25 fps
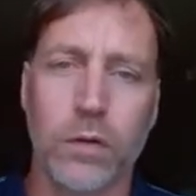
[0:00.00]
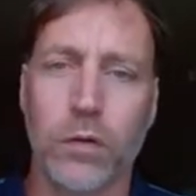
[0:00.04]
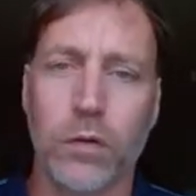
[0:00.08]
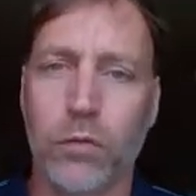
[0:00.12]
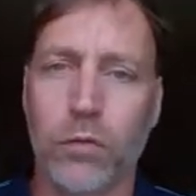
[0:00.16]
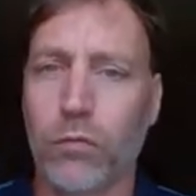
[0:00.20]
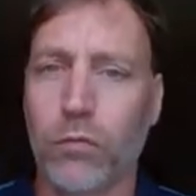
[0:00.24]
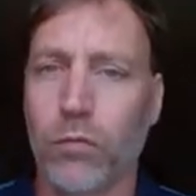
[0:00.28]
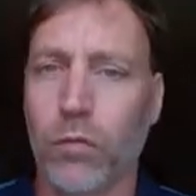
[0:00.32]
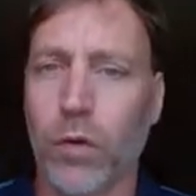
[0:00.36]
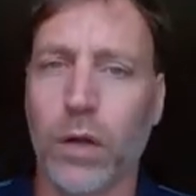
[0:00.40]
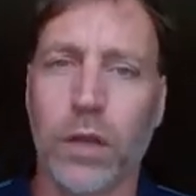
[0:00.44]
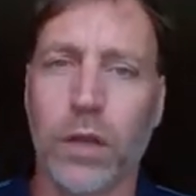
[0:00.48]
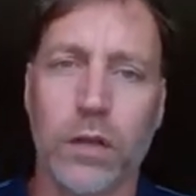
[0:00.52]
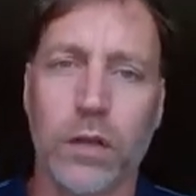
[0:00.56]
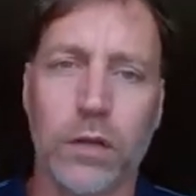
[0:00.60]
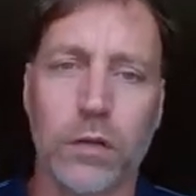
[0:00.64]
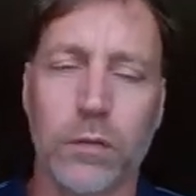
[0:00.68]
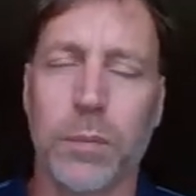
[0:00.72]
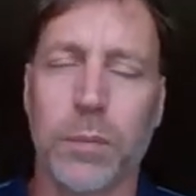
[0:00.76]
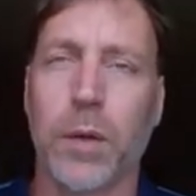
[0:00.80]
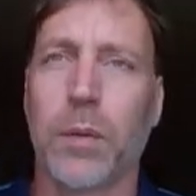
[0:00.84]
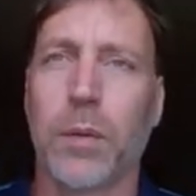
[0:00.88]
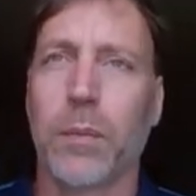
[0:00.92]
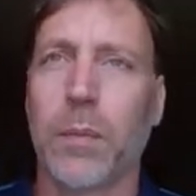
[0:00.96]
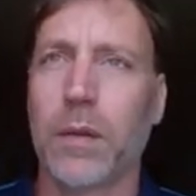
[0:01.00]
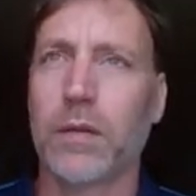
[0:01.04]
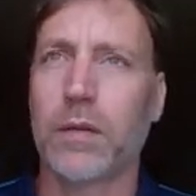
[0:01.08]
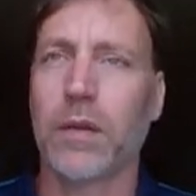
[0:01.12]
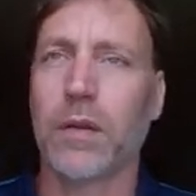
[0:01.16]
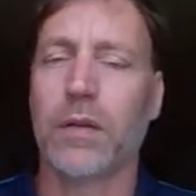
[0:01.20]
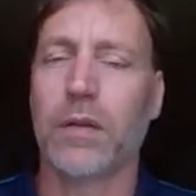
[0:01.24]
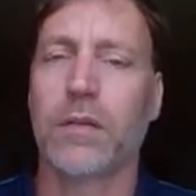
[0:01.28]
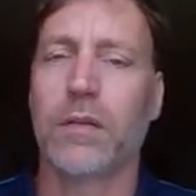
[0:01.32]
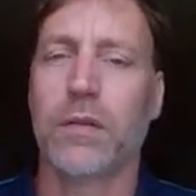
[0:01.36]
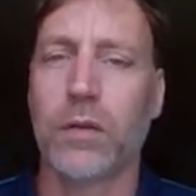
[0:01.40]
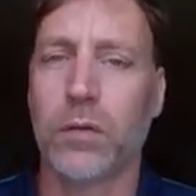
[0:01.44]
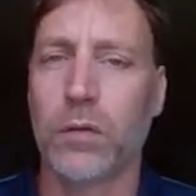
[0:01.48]
You run experiments
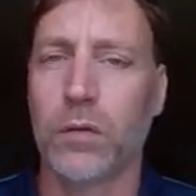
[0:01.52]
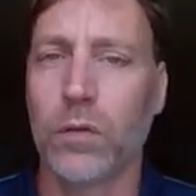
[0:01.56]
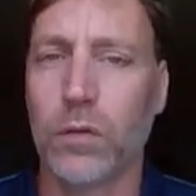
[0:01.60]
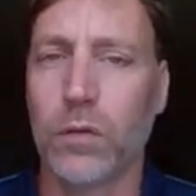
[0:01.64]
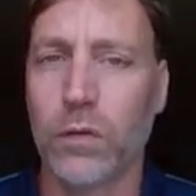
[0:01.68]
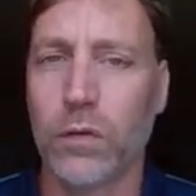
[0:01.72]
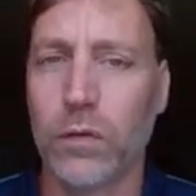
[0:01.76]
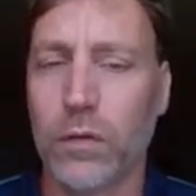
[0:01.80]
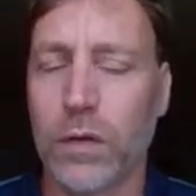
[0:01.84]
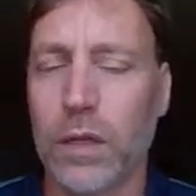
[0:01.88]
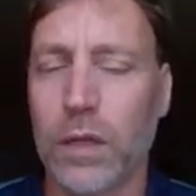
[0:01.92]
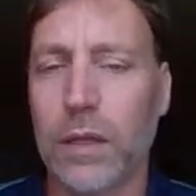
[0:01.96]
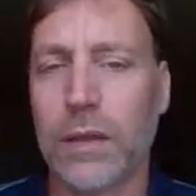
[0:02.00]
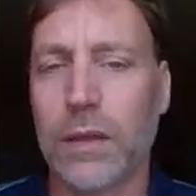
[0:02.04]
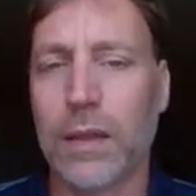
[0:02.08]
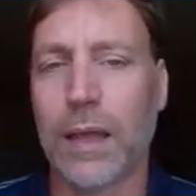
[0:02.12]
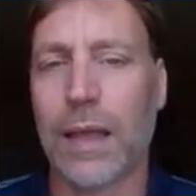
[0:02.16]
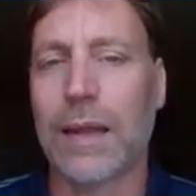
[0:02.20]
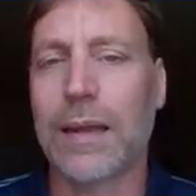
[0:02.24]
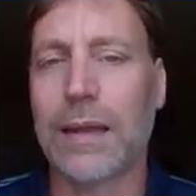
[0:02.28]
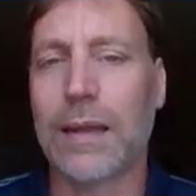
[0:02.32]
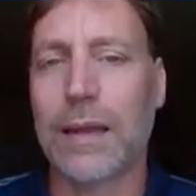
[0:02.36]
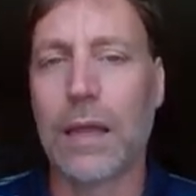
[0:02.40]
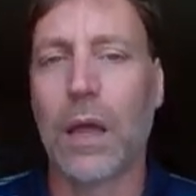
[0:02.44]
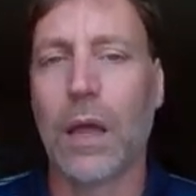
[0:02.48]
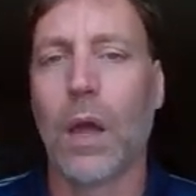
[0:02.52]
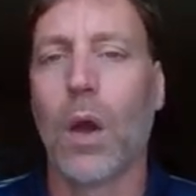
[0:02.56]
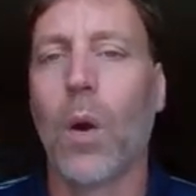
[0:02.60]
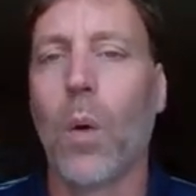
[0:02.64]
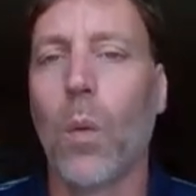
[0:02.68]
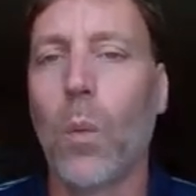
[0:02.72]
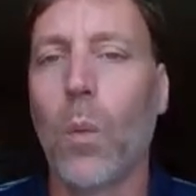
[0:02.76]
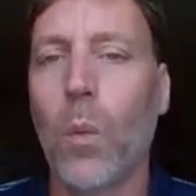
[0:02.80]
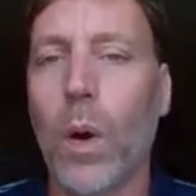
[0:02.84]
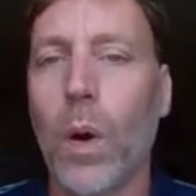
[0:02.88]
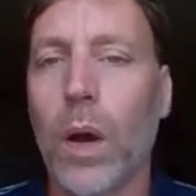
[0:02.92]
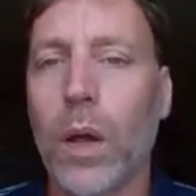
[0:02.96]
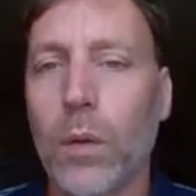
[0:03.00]
until you see that
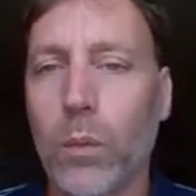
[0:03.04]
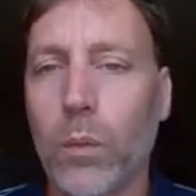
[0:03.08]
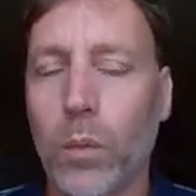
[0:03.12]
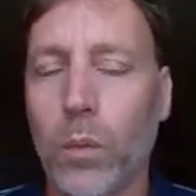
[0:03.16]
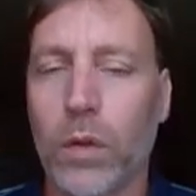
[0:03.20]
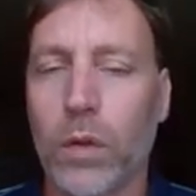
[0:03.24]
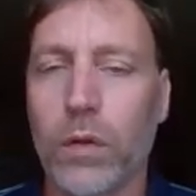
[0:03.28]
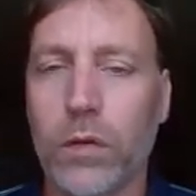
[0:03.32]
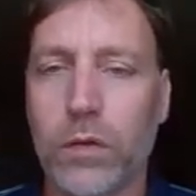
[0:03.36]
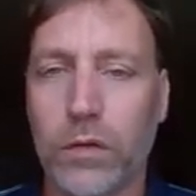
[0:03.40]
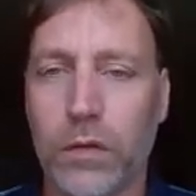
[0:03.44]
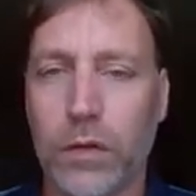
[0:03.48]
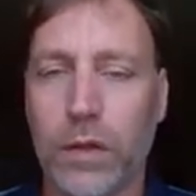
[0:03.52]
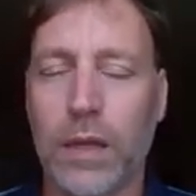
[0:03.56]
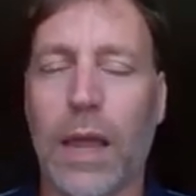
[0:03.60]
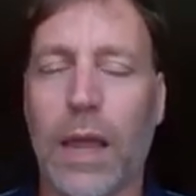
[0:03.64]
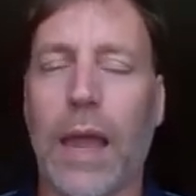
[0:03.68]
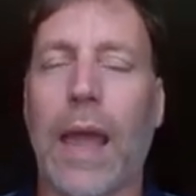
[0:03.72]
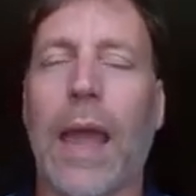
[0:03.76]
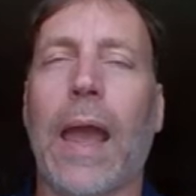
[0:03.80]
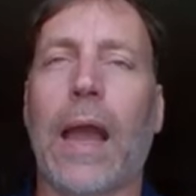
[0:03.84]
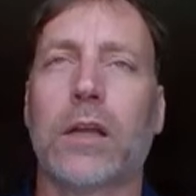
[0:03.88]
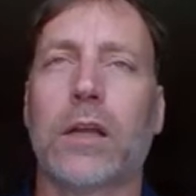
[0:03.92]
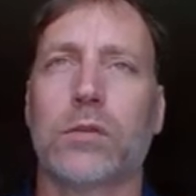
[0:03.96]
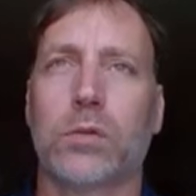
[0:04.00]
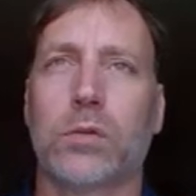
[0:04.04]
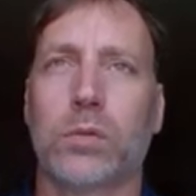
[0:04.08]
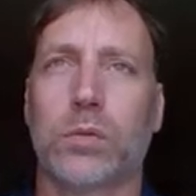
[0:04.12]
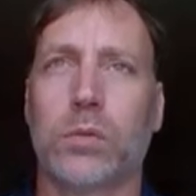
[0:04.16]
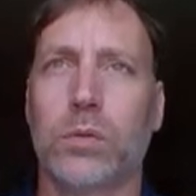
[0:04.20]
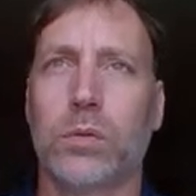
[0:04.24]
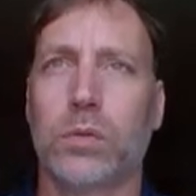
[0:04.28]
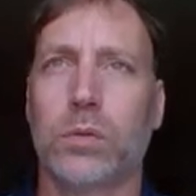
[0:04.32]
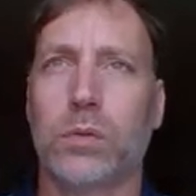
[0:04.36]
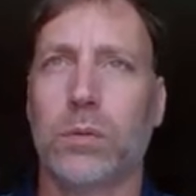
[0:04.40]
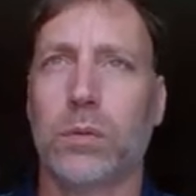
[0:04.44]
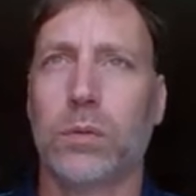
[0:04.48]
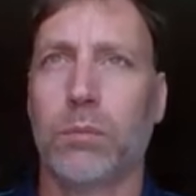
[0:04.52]
what was the
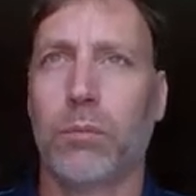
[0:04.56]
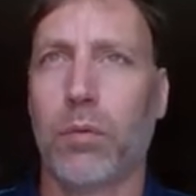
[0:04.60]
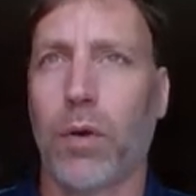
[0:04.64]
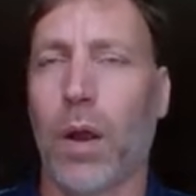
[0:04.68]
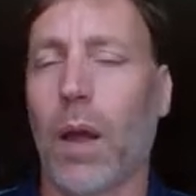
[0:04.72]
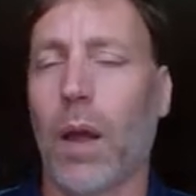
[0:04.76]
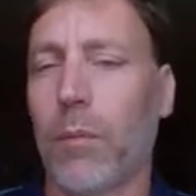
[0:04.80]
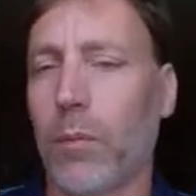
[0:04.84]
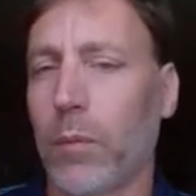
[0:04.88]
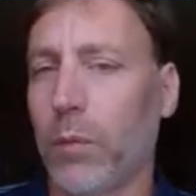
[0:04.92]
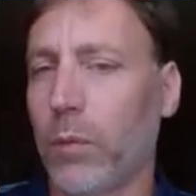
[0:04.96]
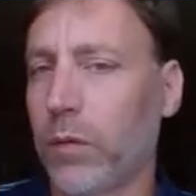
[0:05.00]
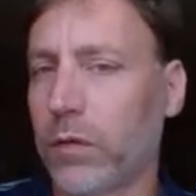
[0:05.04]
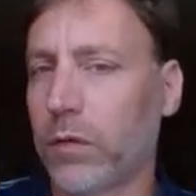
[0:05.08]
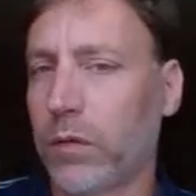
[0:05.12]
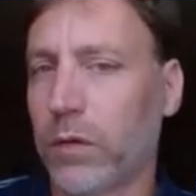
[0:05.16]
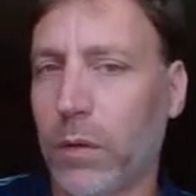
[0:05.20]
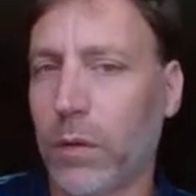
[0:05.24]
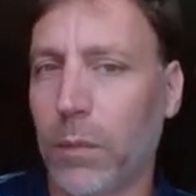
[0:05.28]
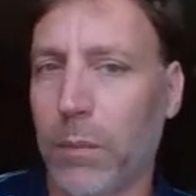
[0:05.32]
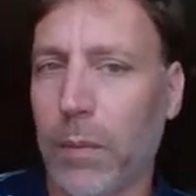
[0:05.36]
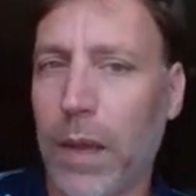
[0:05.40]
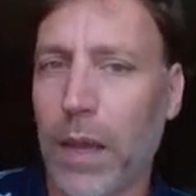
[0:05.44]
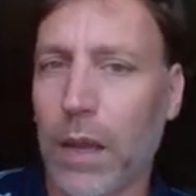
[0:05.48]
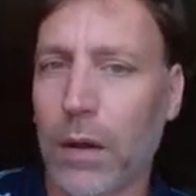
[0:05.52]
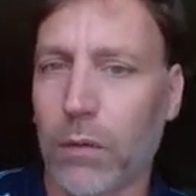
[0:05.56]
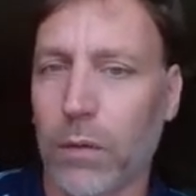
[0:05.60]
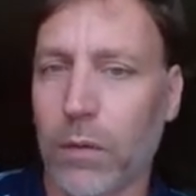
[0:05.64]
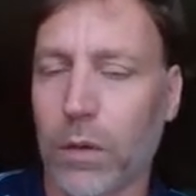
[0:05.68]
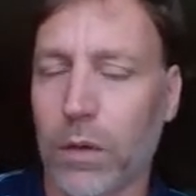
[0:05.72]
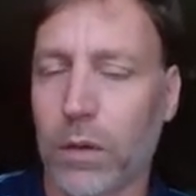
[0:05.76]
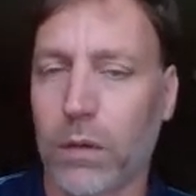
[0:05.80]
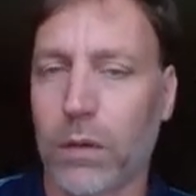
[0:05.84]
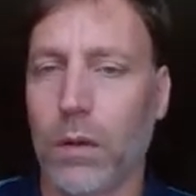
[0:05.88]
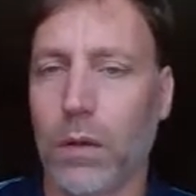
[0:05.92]
actual problem. Was it the battery?